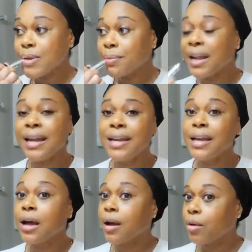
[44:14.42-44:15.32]
but i
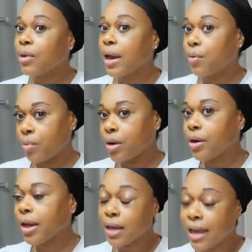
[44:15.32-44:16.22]
need like
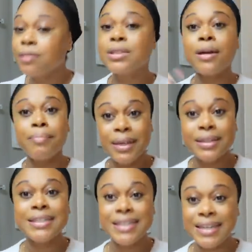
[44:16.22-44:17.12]
real
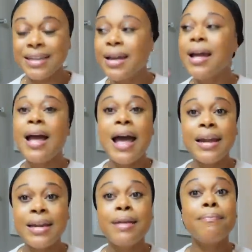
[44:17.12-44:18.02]
accountability
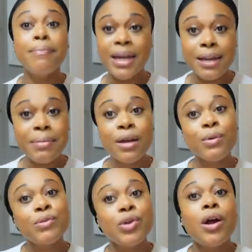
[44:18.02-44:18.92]
i need money being
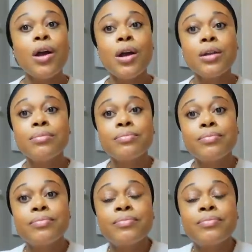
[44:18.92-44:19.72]
withdrawn